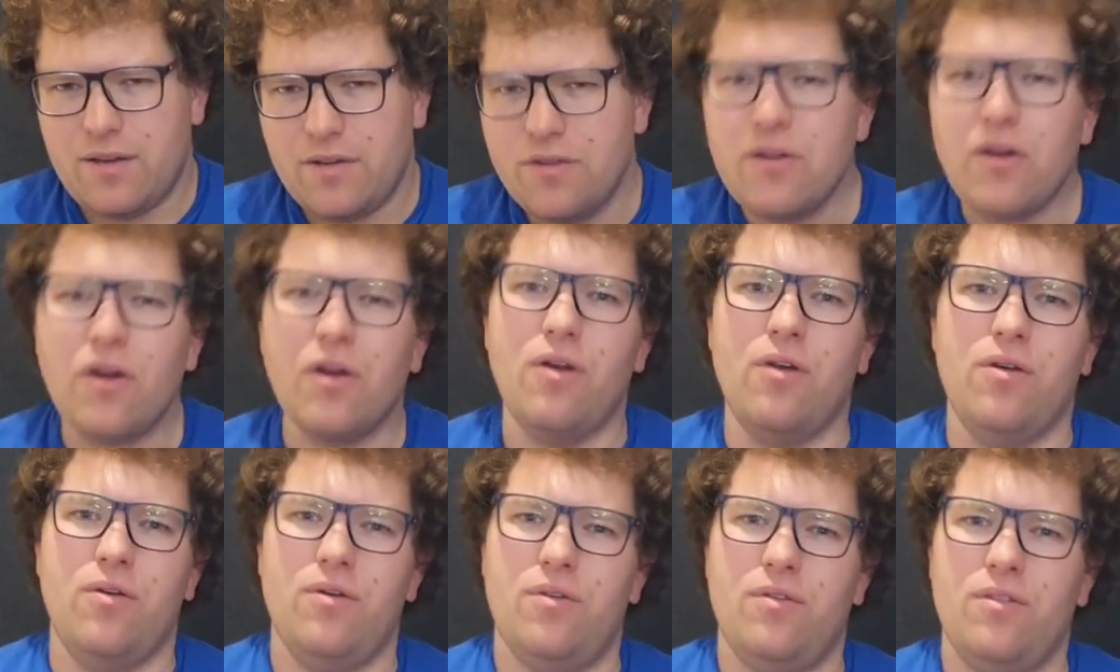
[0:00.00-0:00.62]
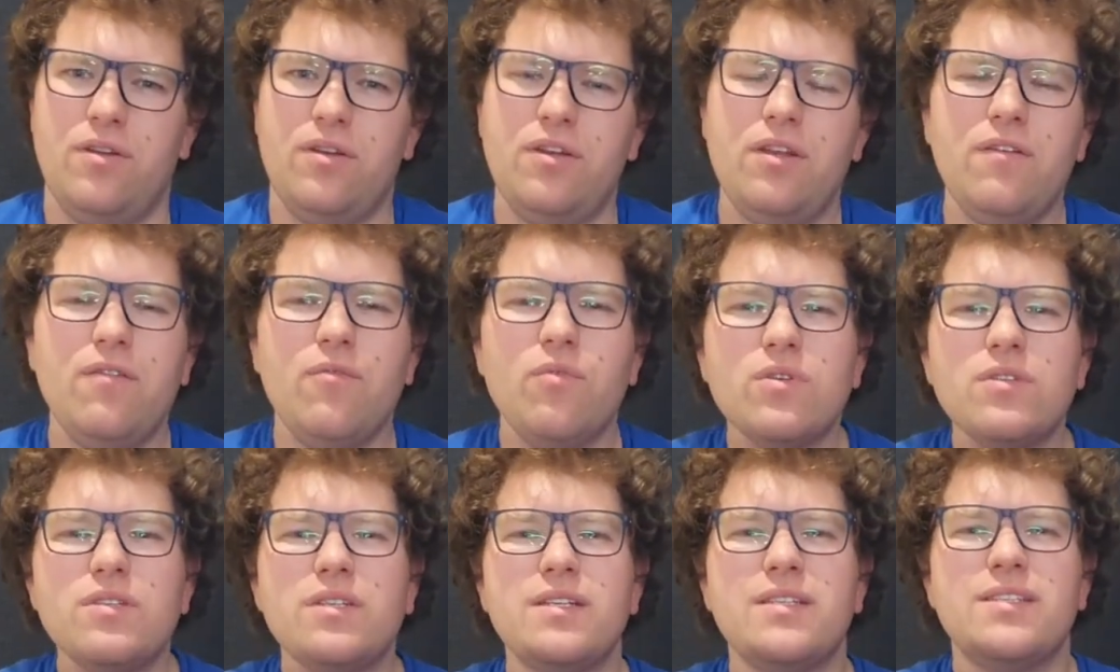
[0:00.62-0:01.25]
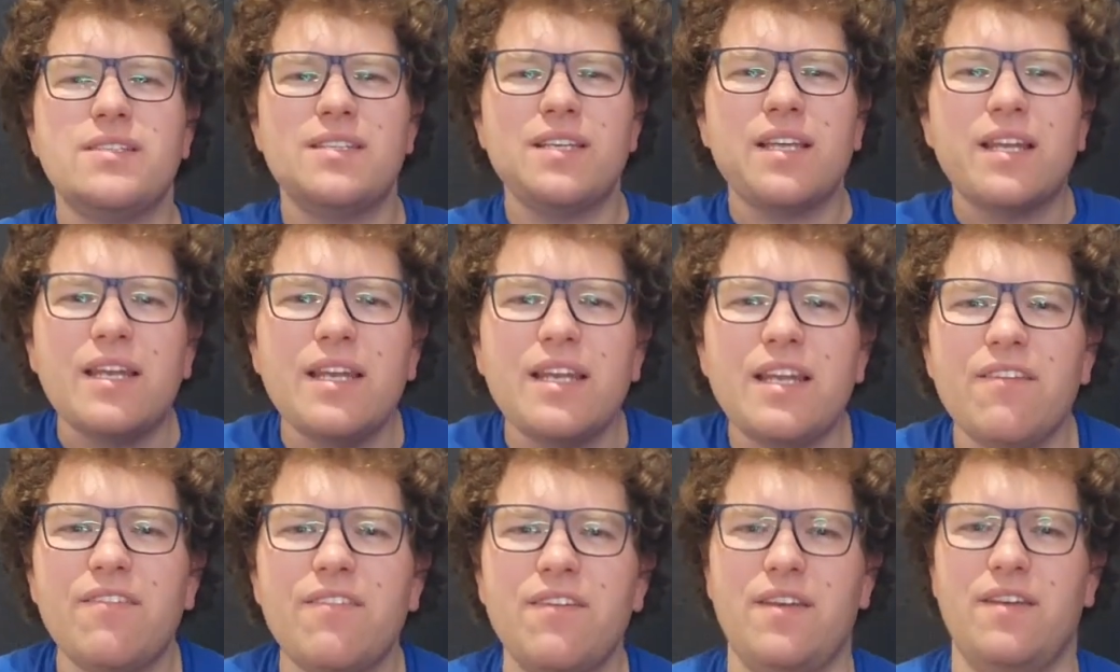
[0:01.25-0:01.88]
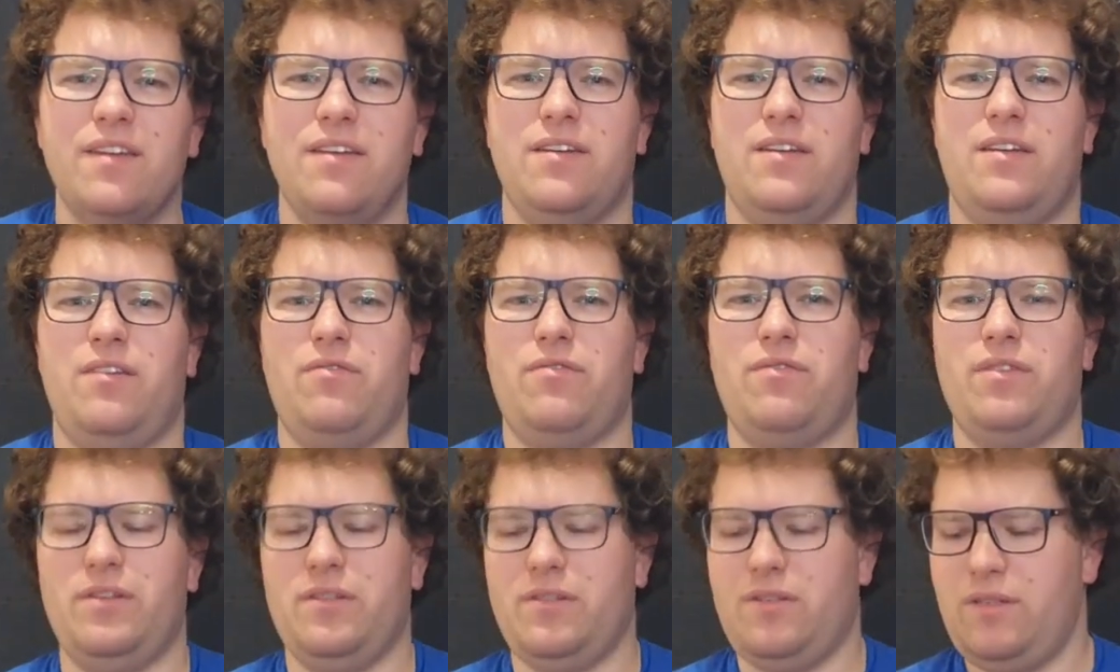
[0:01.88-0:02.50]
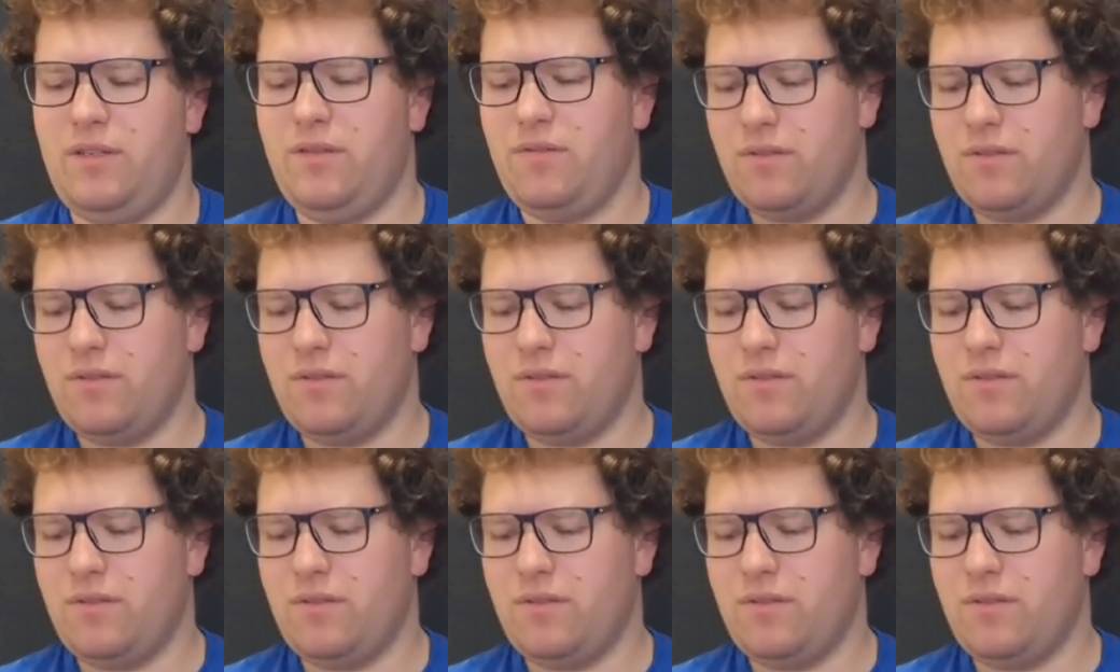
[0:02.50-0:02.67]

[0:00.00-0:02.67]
No, it wasn't a significant difference.